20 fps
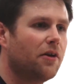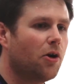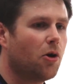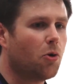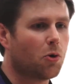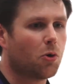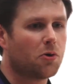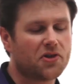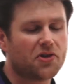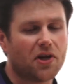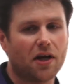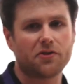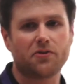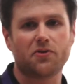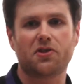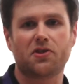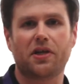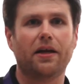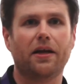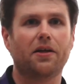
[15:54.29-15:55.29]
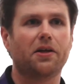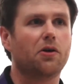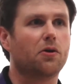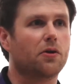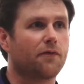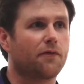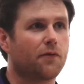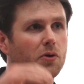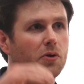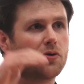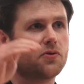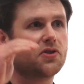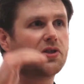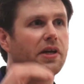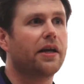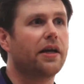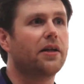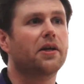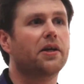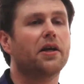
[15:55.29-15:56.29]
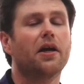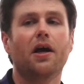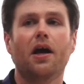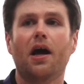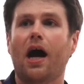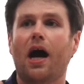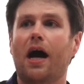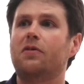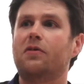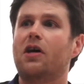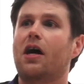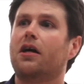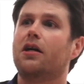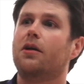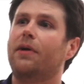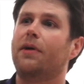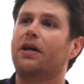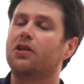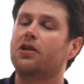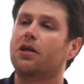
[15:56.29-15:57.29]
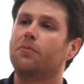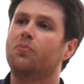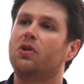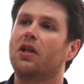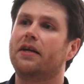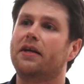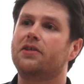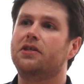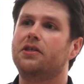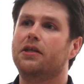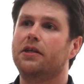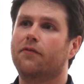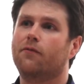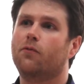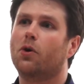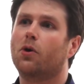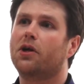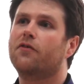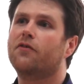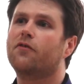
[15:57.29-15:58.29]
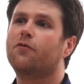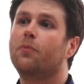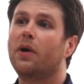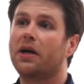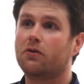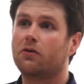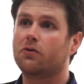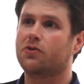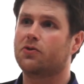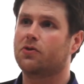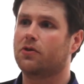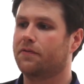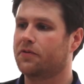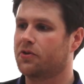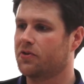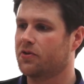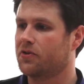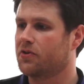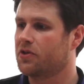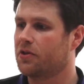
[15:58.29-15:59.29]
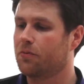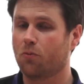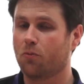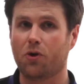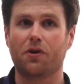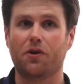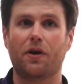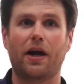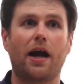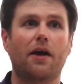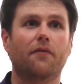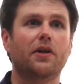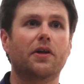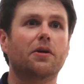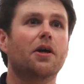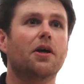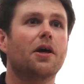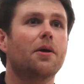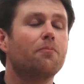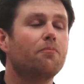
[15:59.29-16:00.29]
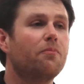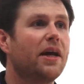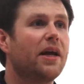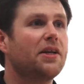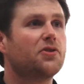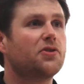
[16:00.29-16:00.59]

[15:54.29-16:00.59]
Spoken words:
horizontal scaling or the vertical scaling. I'm talking about the complexity of working with microservices, where you're having many